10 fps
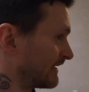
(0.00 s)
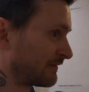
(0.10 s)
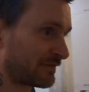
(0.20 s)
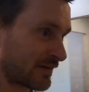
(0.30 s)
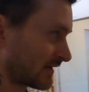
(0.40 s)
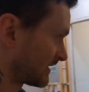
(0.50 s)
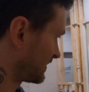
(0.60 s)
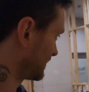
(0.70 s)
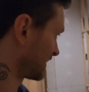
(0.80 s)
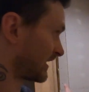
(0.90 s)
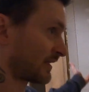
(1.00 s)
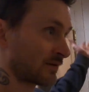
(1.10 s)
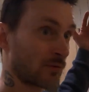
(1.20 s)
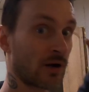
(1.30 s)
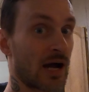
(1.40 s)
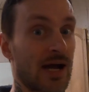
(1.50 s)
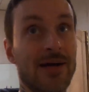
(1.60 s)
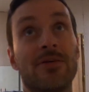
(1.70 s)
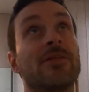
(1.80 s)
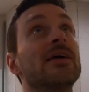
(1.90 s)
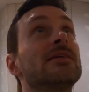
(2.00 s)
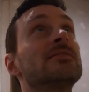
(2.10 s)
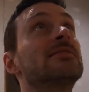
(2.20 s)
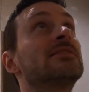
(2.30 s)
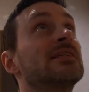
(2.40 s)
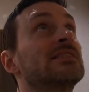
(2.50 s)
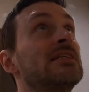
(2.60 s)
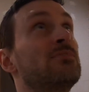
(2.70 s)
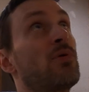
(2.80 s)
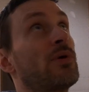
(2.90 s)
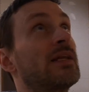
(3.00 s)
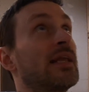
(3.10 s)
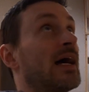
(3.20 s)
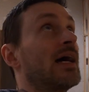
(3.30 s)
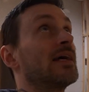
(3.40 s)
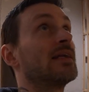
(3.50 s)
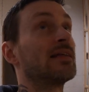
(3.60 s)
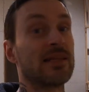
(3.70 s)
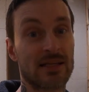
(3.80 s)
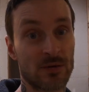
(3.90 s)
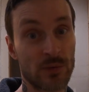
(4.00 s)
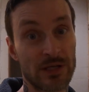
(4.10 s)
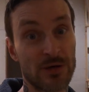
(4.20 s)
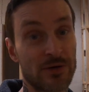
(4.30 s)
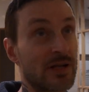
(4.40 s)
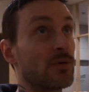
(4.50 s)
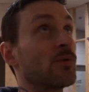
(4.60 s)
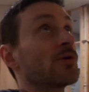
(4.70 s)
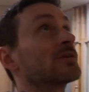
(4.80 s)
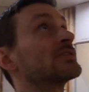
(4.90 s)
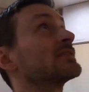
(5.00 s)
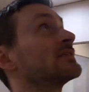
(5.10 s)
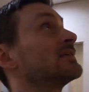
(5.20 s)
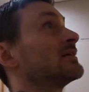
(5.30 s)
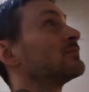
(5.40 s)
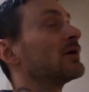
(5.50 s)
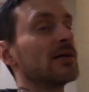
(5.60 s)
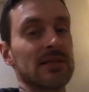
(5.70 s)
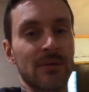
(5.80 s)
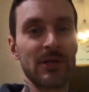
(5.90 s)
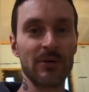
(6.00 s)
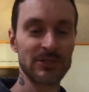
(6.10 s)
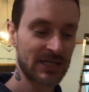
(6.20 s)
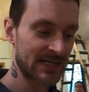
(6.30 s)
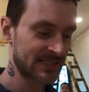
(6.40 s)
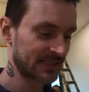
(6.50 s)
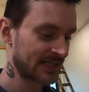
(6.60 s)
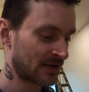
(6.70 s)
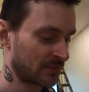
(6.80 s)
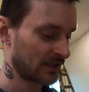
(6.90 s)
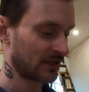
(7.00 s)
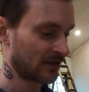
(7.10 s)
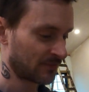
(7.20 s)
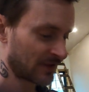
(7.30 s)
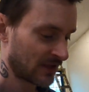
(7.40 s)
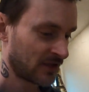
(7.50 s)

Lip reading: If, again, we're higher than 60.9, then we know that it works. But let me know what you guys think down below.